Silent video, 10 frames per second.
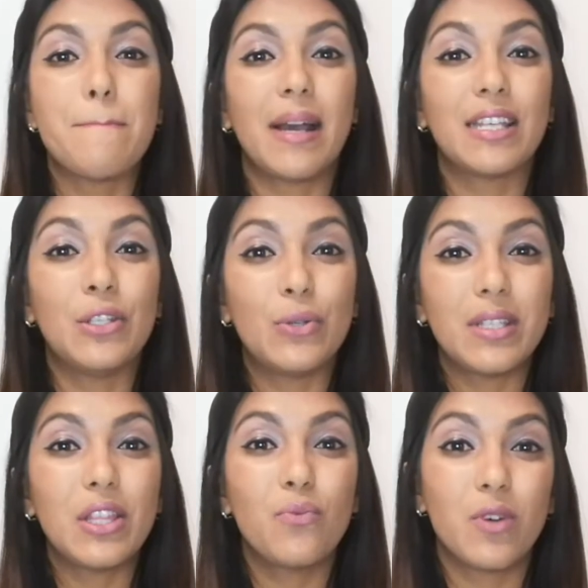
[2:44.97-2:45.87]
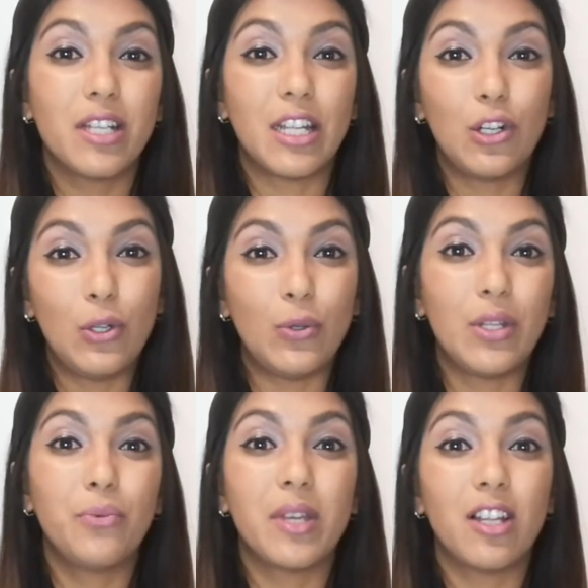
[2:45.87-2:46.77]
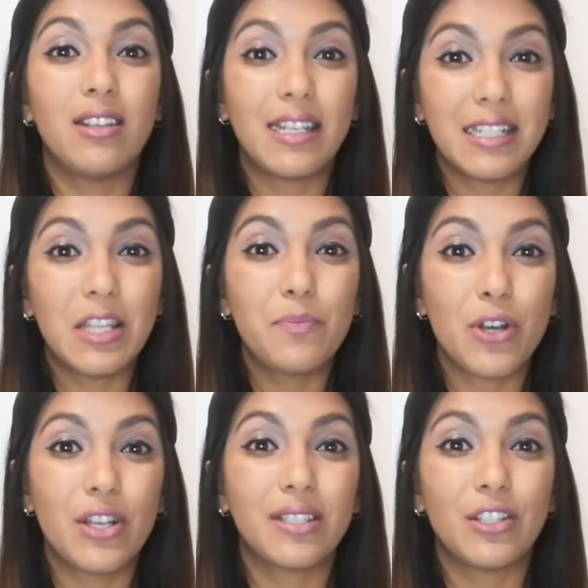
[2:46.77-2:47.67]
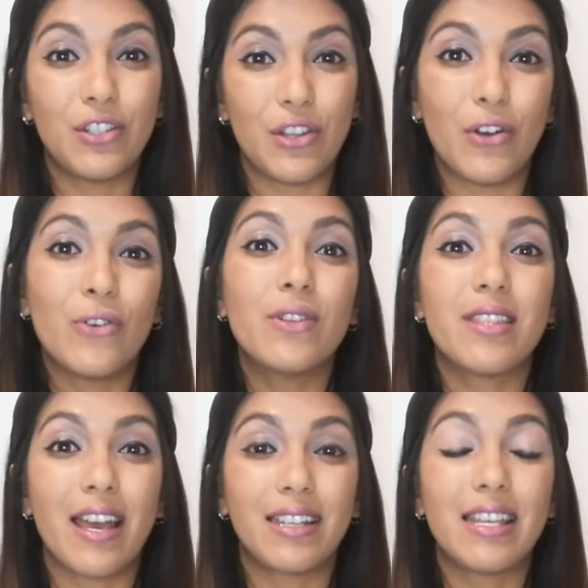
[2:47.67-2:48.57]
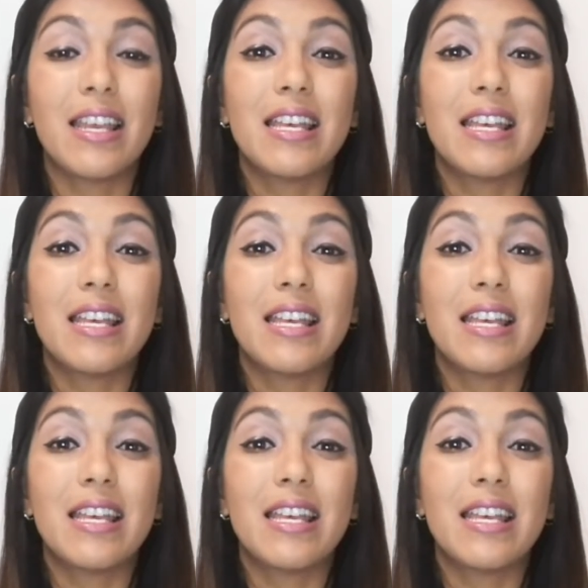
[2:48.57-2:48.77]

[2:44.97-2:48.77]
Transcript: By using the word including, we are letting the person know that